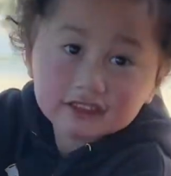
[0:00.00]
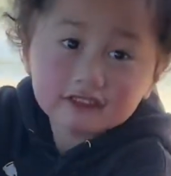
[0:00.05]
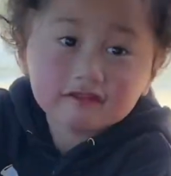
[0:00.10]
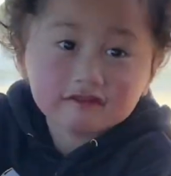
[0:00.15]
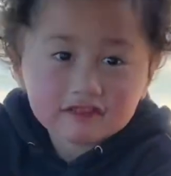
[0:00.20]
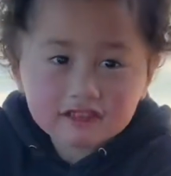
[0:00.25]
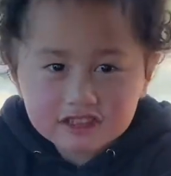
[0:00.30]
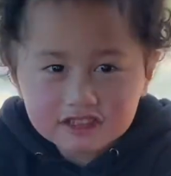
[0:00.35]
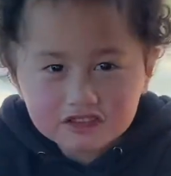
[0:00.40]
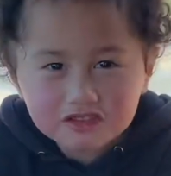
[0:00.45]

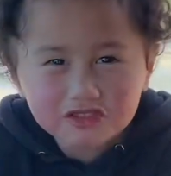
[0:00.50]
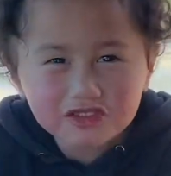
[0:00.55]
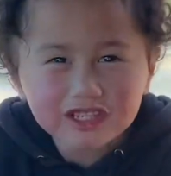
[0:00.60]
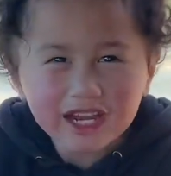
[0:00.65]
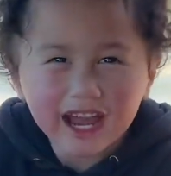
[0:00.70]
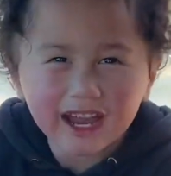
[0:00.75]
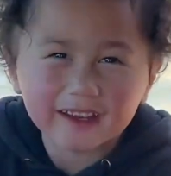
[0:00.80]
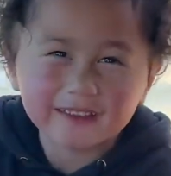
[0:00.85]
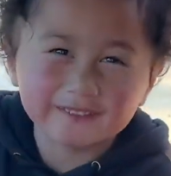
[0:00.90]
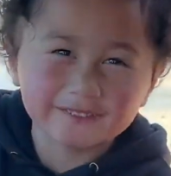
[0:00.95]
What's your
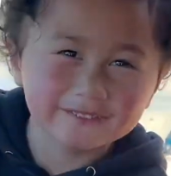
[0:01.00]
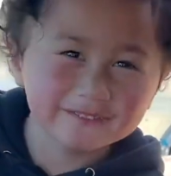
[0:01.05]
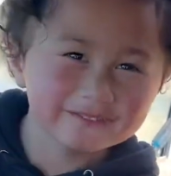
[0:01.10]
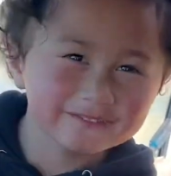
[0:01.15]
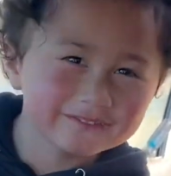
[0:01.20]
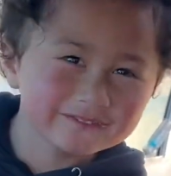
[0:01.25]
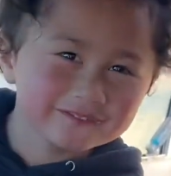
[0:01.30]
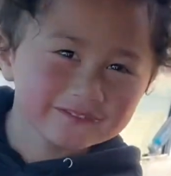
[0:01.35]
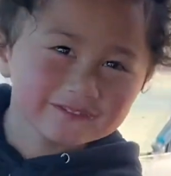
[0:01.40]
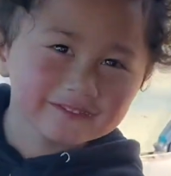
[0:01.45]
name? What's
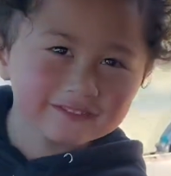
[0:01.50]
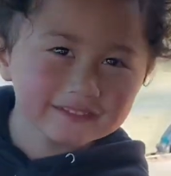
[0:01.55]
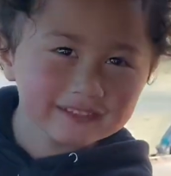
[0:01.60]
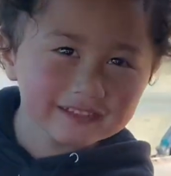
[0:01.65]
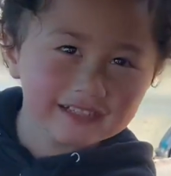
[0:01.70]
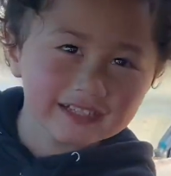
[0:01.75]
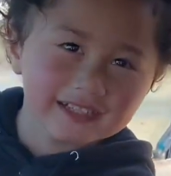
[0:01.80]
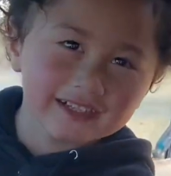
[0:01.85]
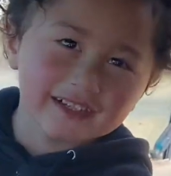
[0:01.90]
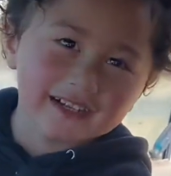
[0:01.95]
your name?
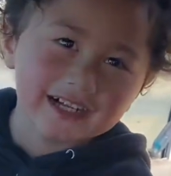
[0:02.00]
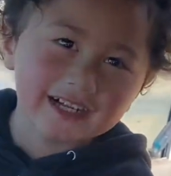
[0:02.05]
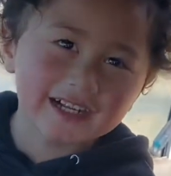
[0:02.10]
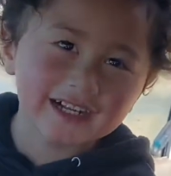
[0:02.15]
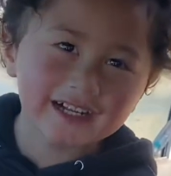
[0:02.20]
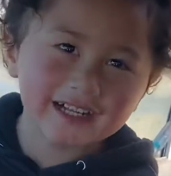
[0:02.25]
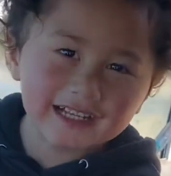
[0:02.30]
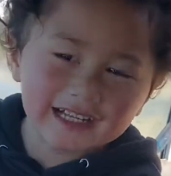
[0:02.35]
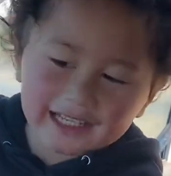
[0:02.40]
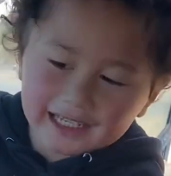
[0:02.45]

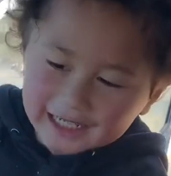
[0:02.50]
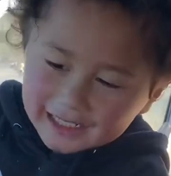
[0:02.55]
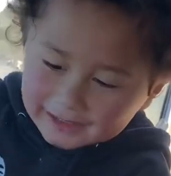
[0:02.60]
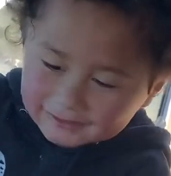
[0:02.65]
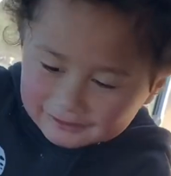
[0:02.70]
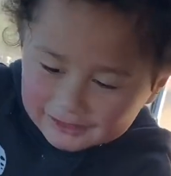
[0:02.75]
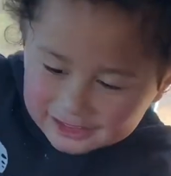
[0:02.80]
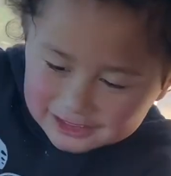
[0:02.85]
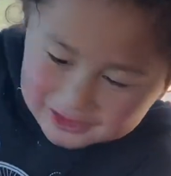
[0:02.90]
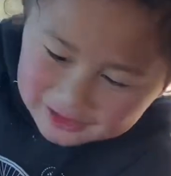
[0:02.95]
And
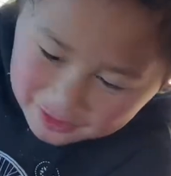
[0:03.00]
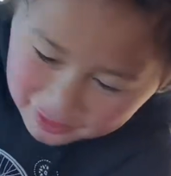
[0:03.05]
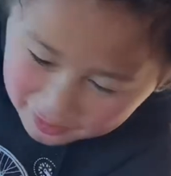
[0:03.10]
what's your